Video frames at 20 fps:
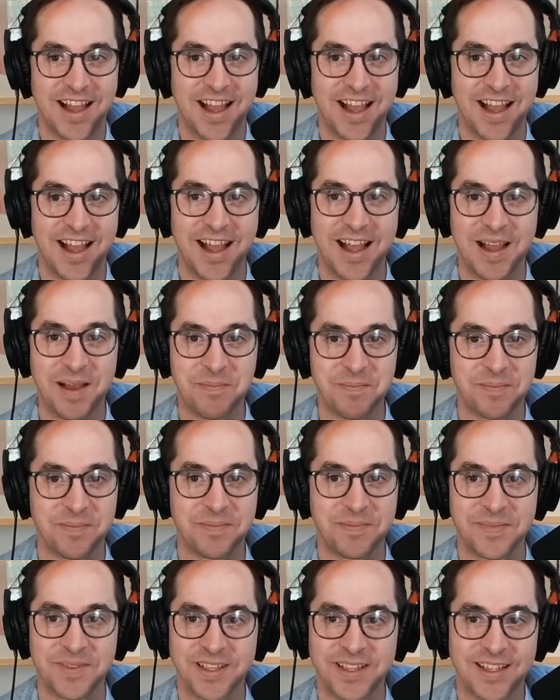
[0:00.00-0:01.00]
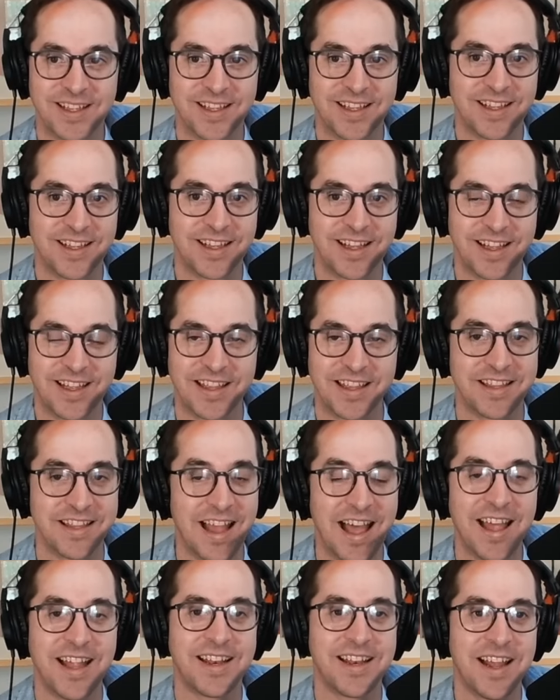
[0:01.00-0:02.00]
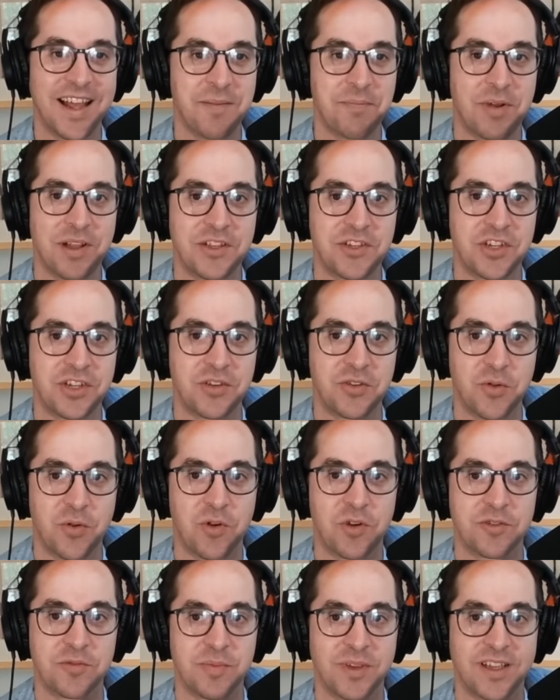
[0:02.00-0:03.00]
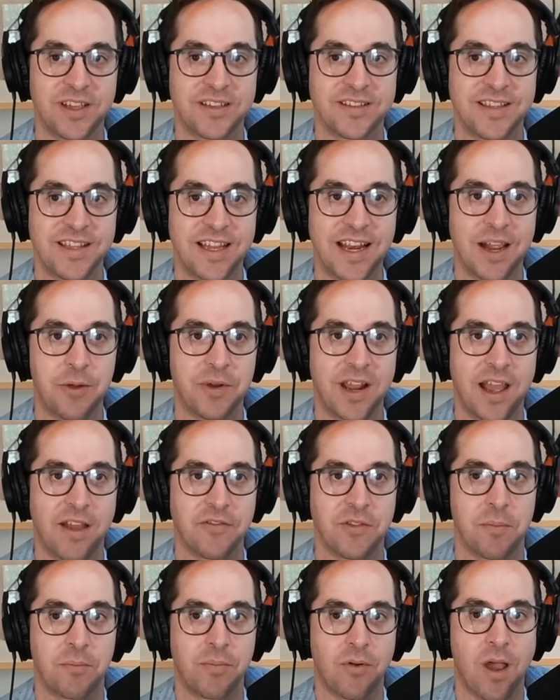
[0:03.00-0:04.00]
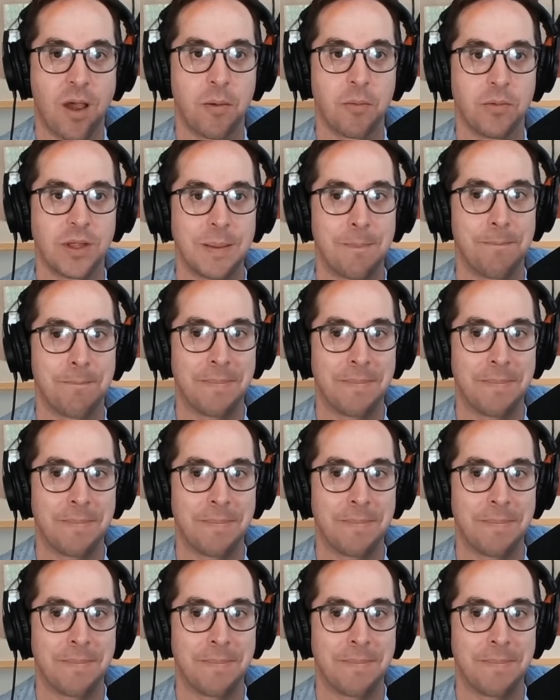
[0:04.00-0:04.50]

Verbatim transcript: um not not punching doors because then I would have to probably